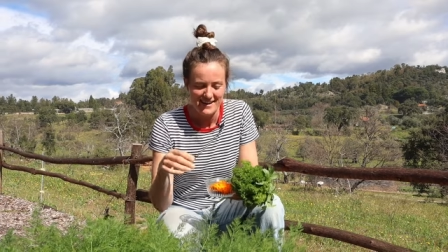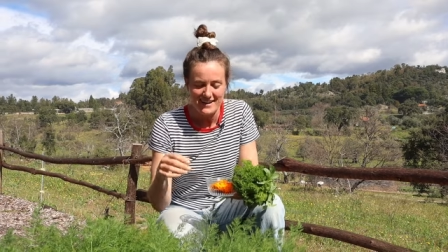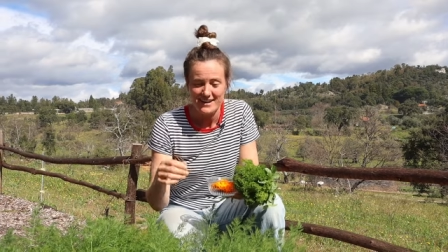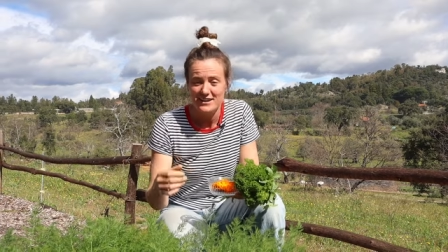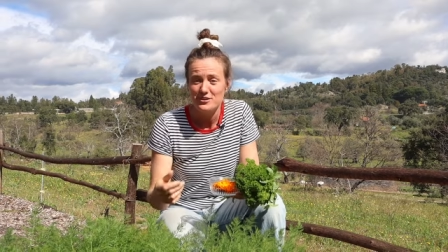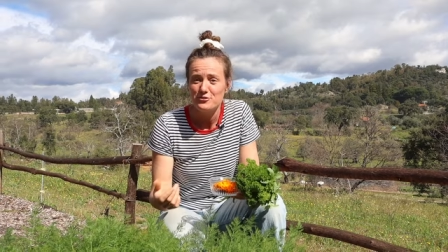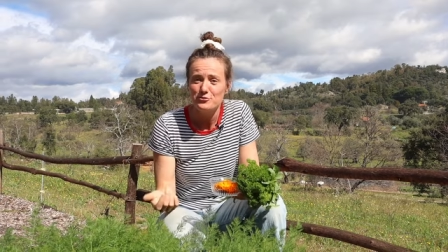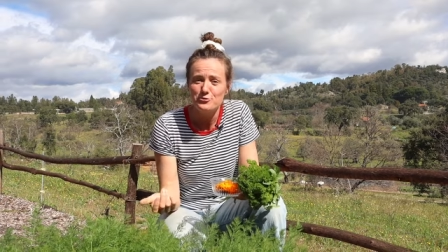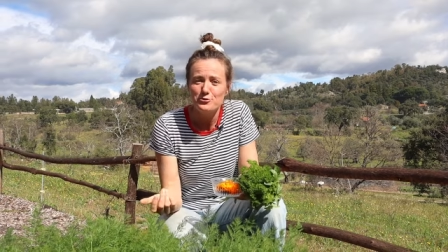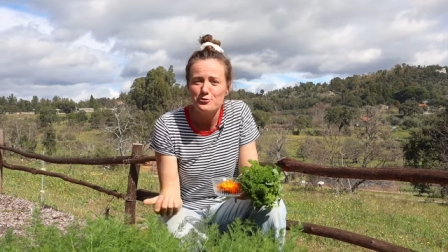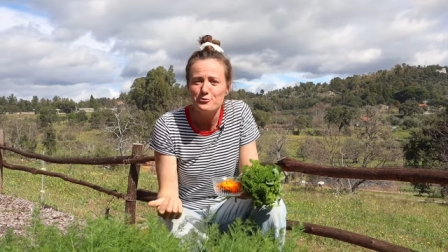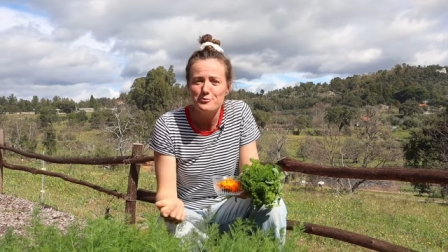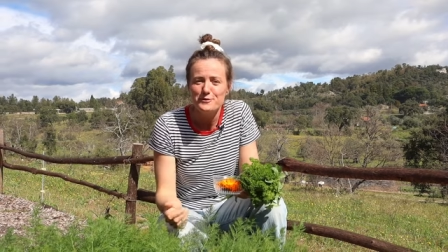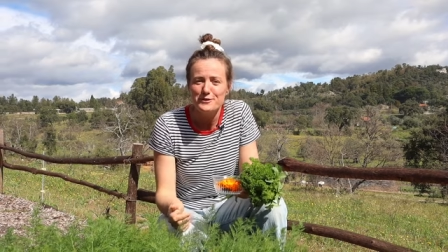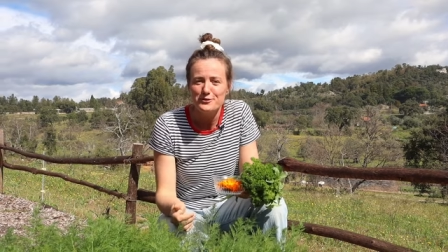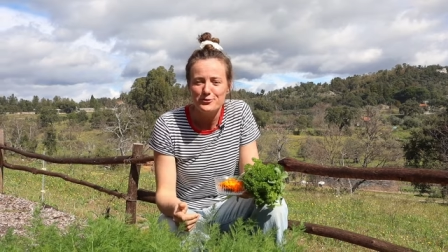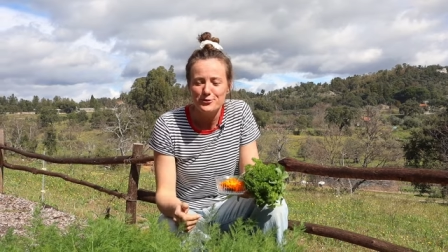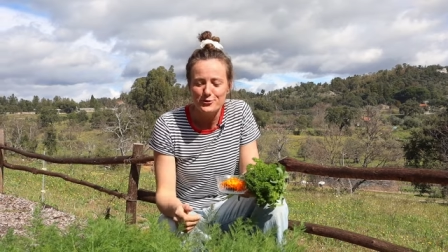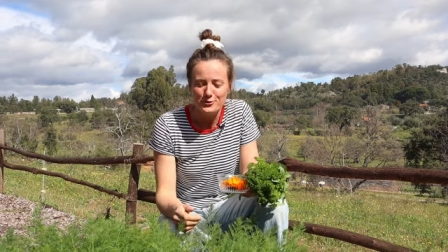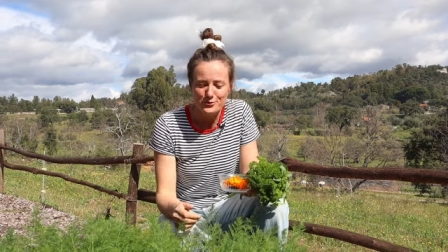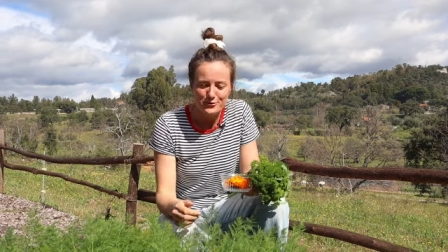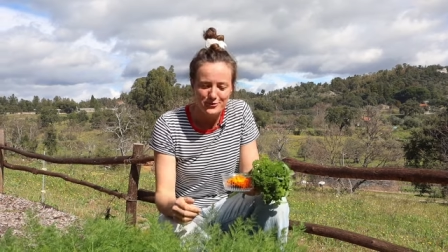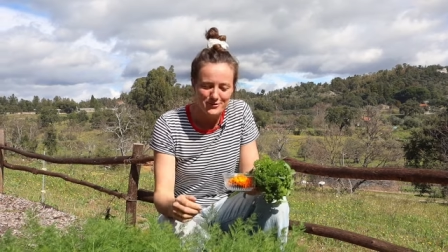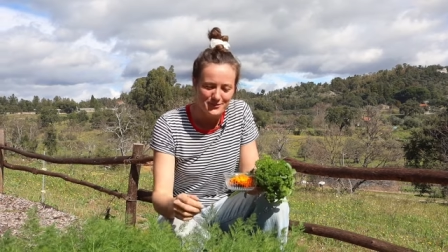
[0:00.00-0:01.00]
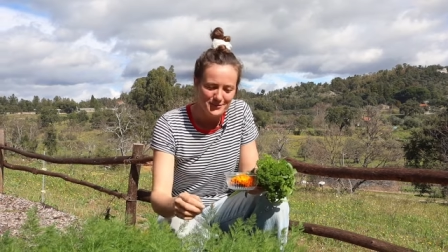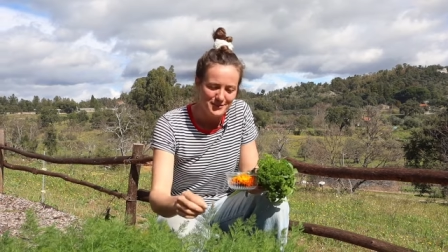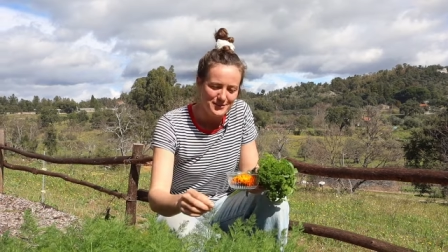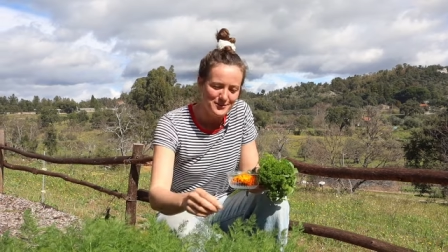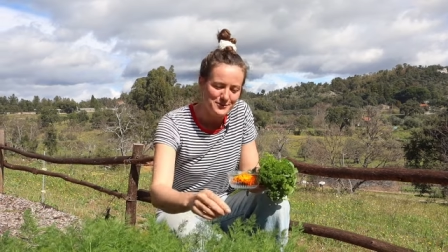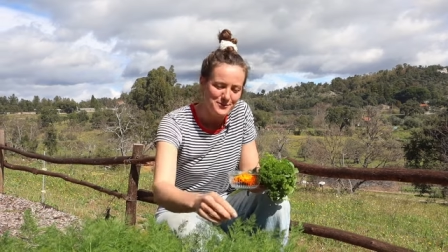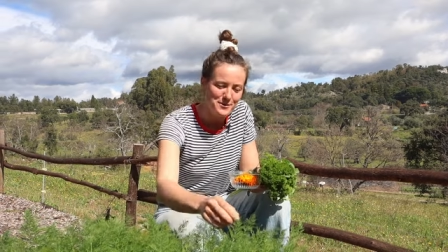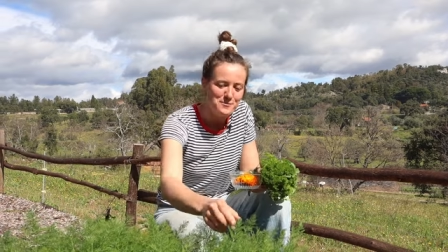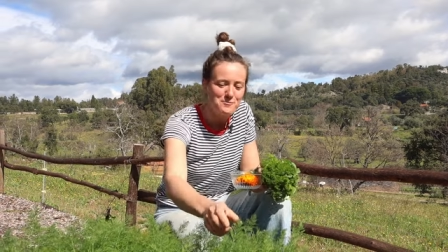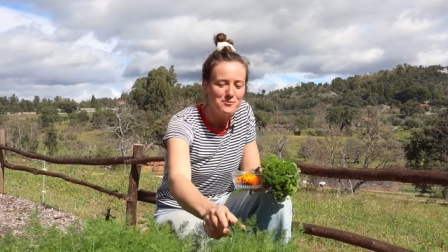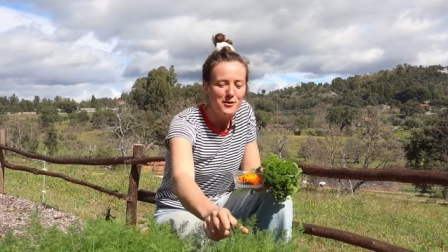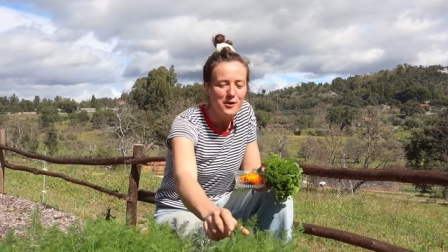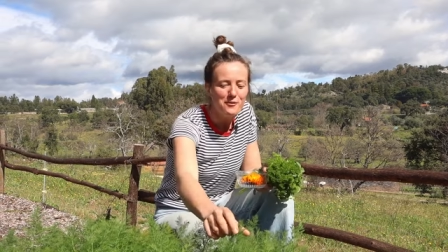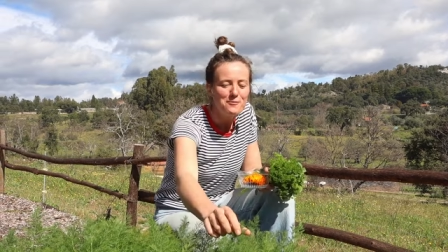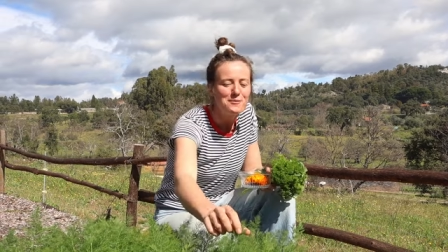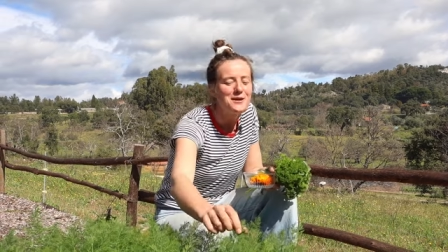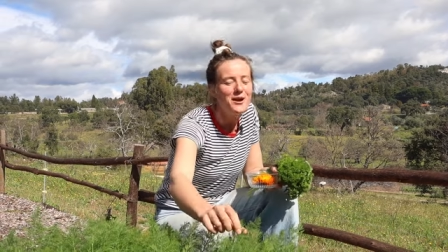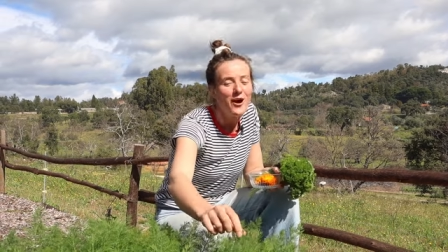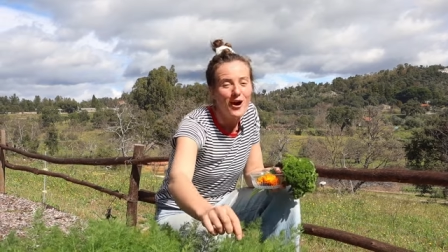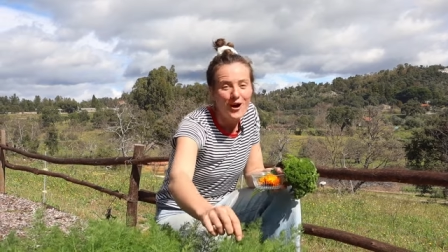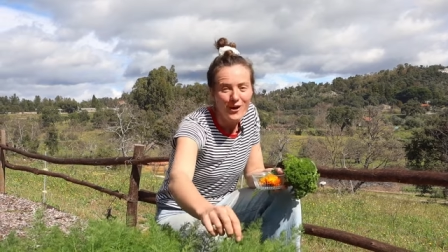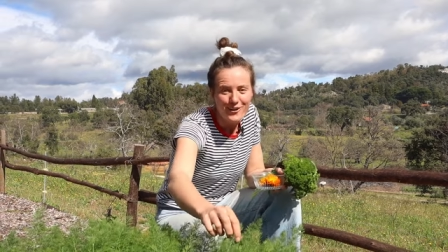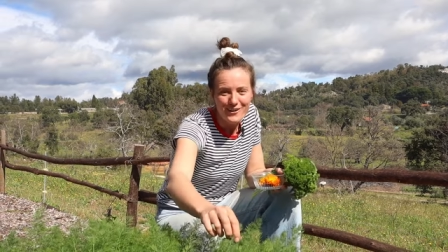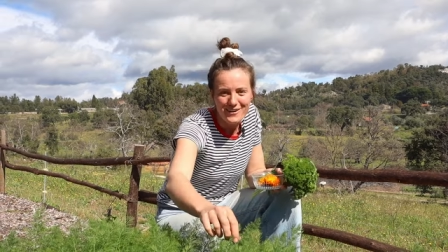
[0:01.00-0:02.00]
And truth be told, we
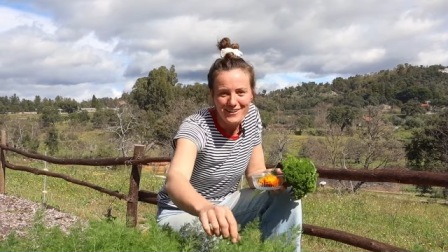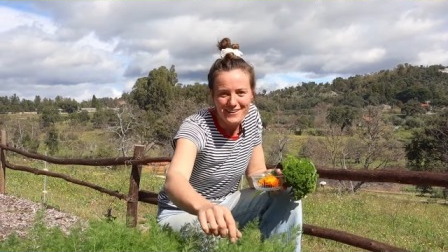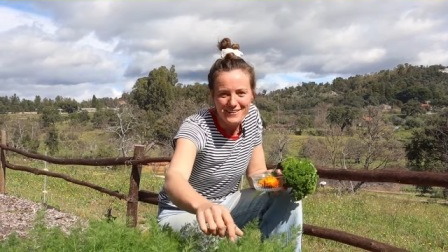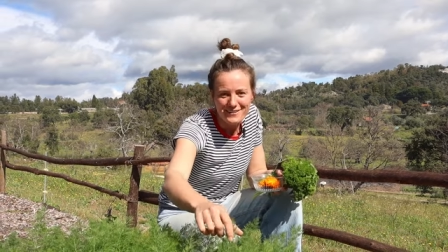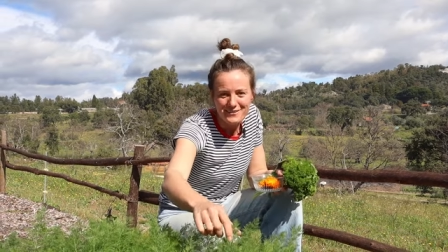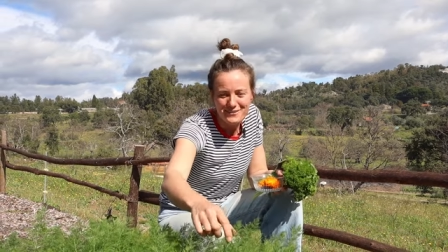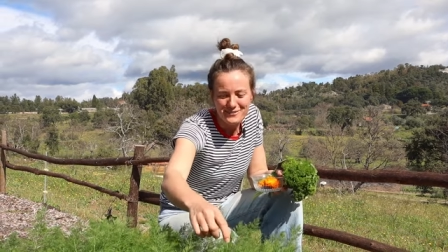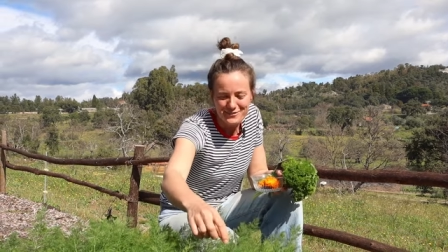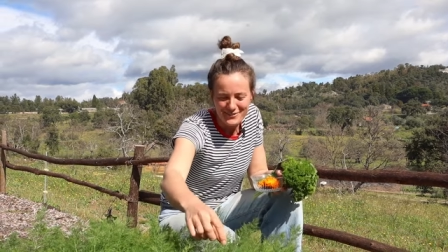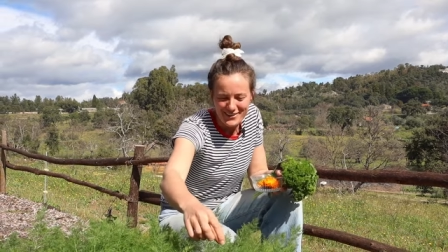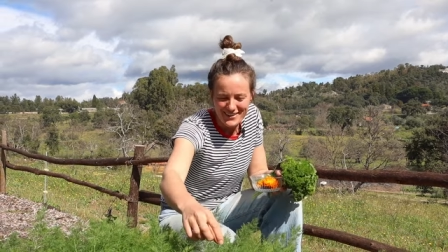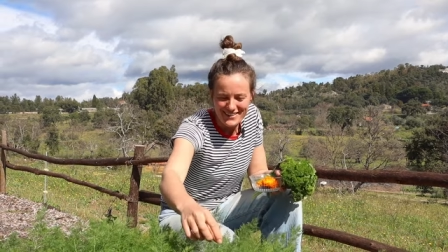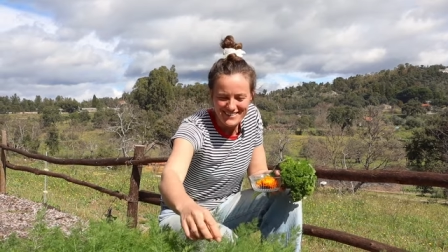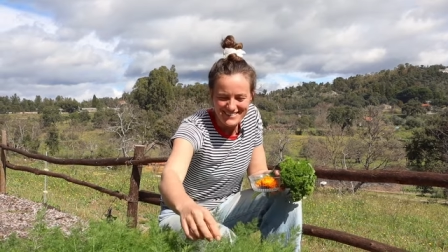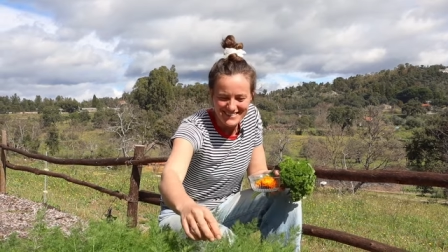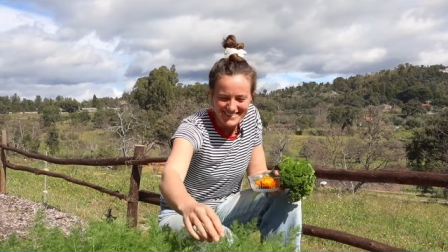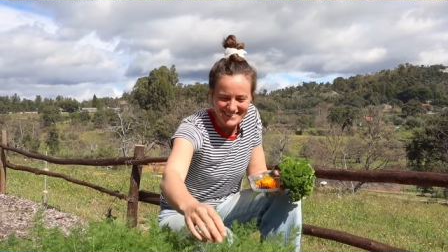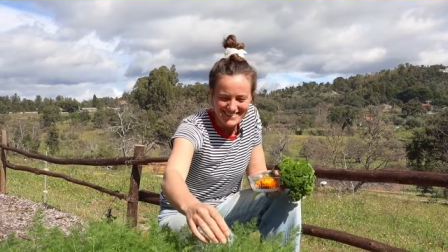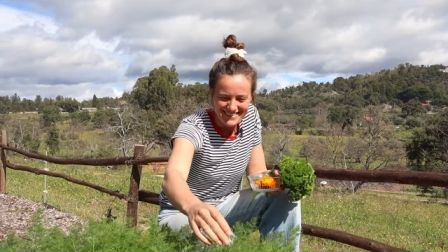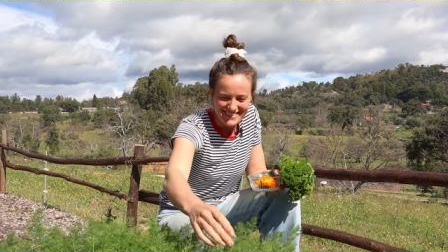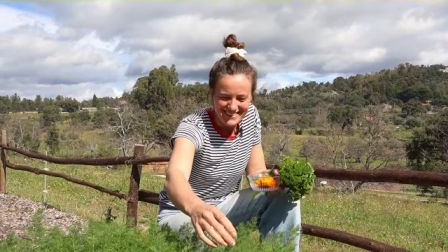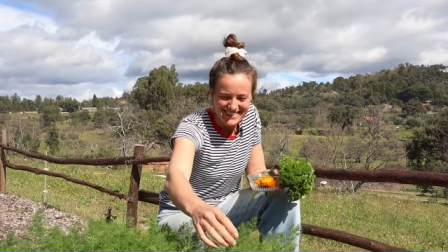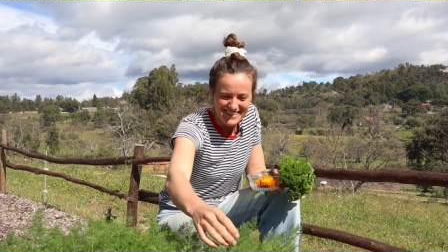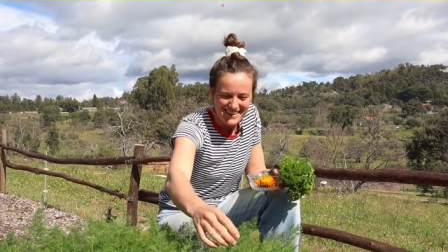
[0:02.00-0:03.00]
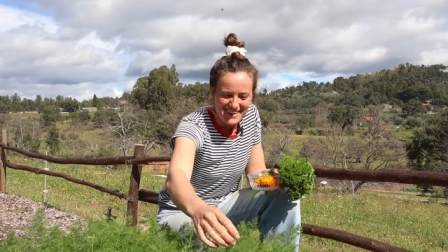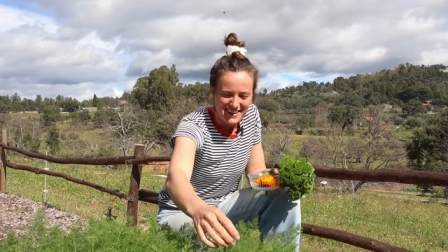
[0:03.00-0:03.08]
probably are a little crazy.